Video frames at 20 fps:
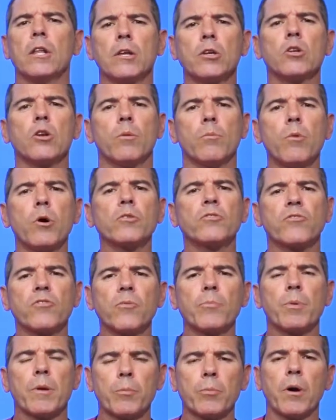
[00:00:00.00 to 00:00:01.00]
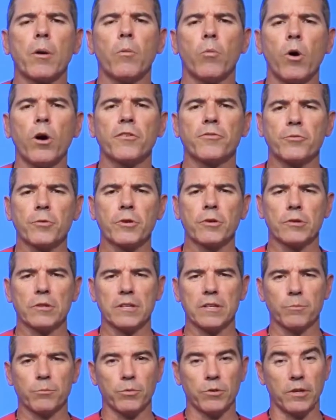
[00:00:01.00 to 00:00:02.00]
most of the people on Wall Street are
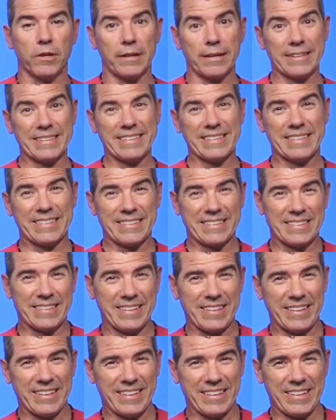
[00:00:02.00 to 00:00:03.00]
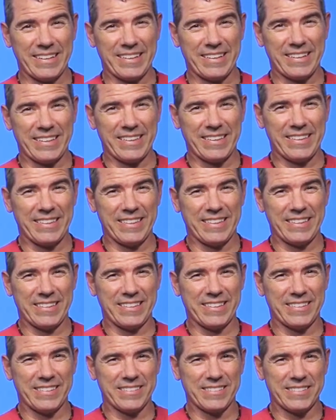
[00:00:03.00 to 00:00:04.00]
liberal.
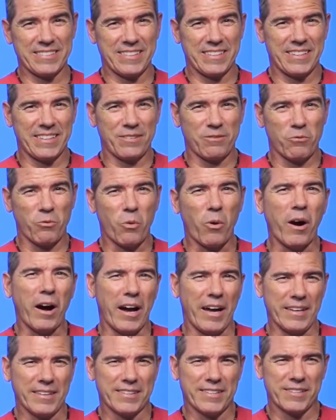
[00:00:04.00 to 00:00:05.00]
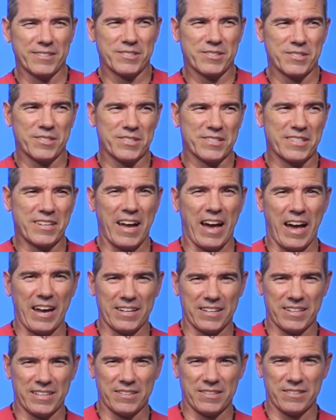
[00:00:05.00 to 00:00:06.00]
In what? They're just
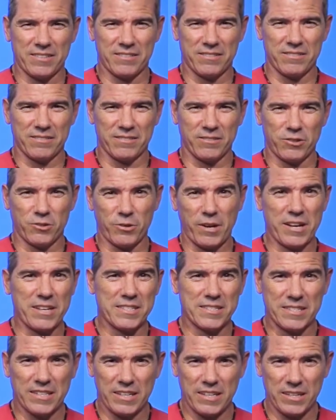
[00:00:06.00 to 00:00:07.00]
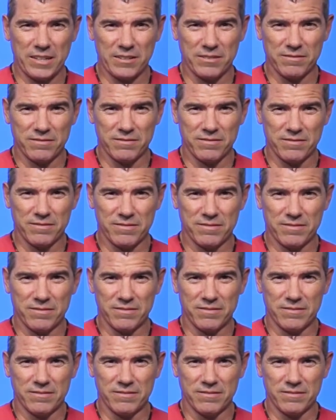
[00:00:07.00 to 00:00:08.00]
not crazy
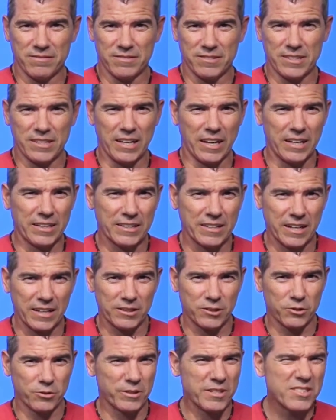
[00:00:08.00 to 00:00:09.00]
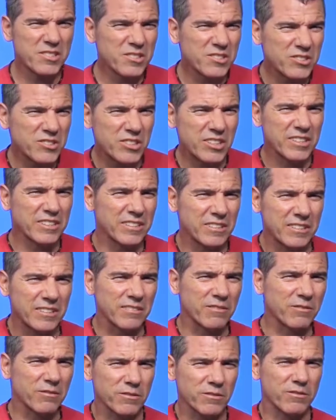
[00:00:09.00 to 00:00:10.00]
gun nut
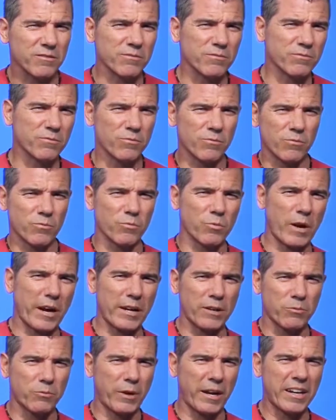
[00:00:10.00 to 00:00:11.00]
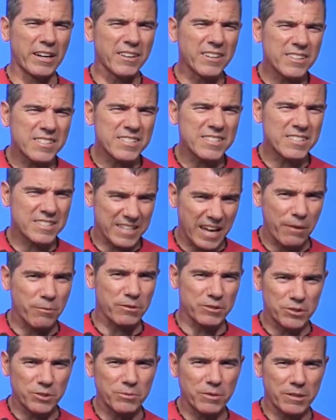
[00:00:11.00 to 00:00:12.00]
Christian right-wingers? Is that
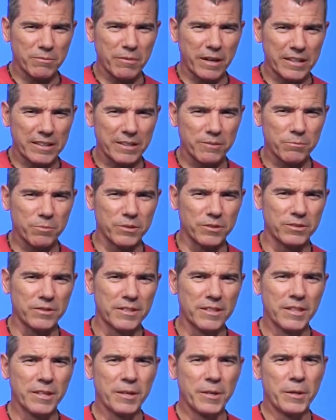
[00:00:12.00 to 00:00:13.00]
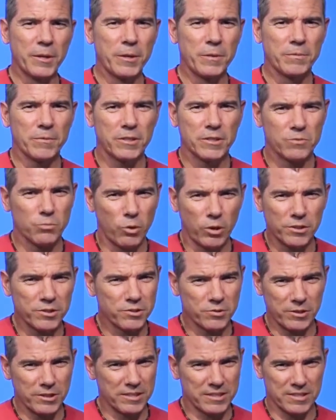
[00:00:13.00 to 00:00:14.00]
what you mean by liberal? Because Wall
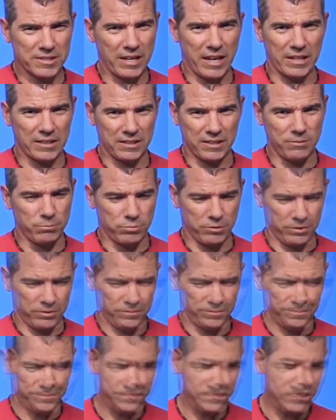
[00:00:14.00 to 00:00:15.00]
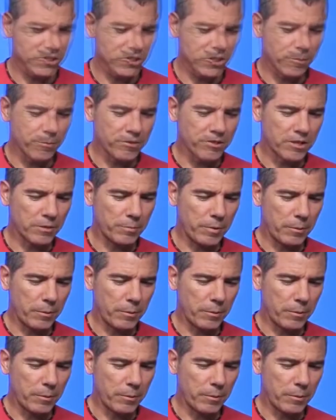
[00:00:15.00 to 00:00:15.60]
Street is not liberal. Seamus said